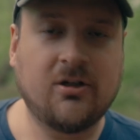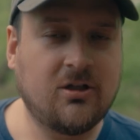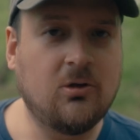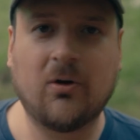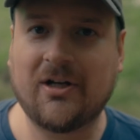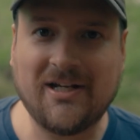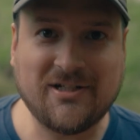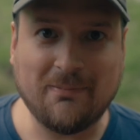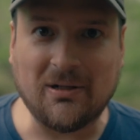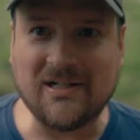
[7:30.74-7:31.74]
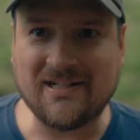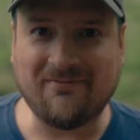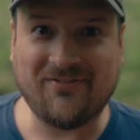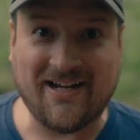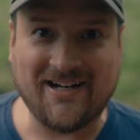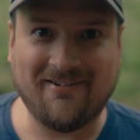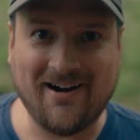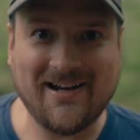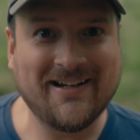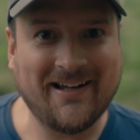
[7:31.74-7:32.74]
you weren't catching birds in flight,
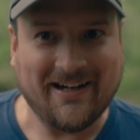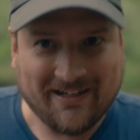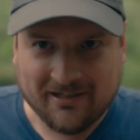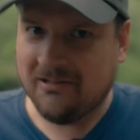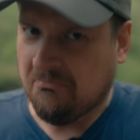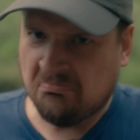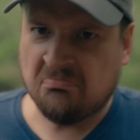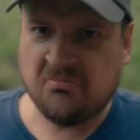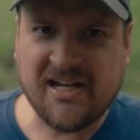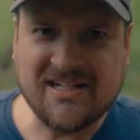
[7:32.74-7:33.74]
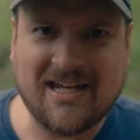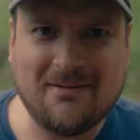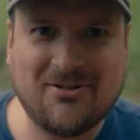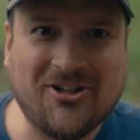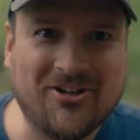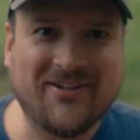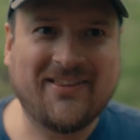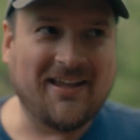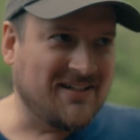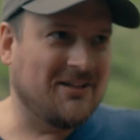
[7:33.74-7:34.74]
right? Like landscape, sure,
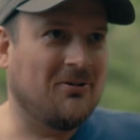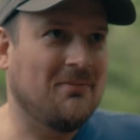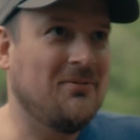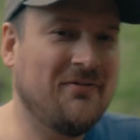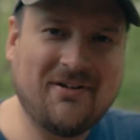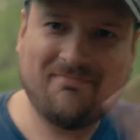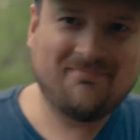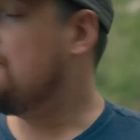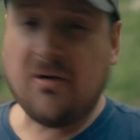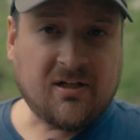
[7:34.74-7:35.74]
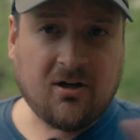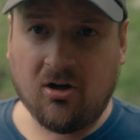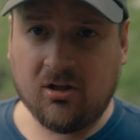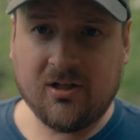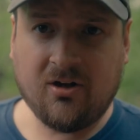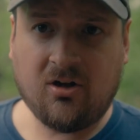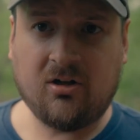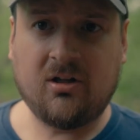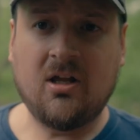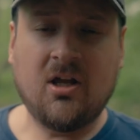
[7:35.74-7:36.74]
things that weren't moving, but all in
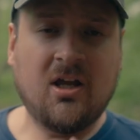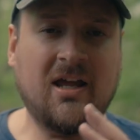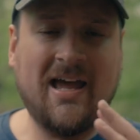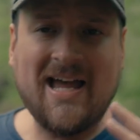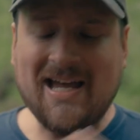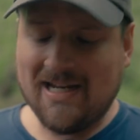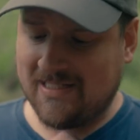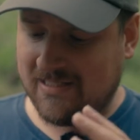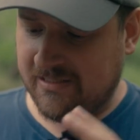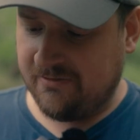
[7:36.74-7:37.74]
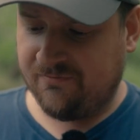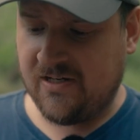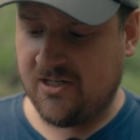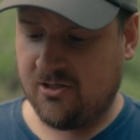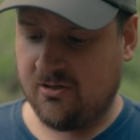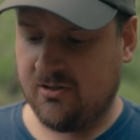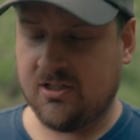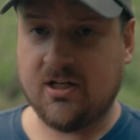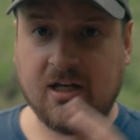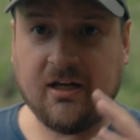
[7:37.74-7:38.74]
all, excellent
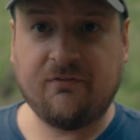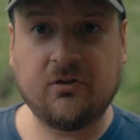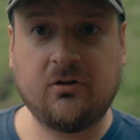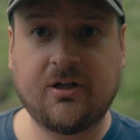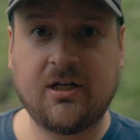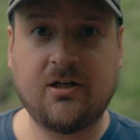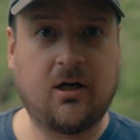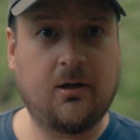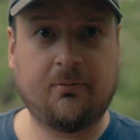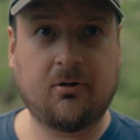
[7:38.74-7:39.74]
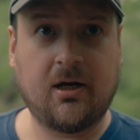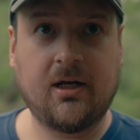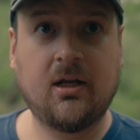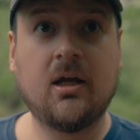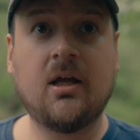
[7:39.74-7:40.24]
features if you're looking to upgrade.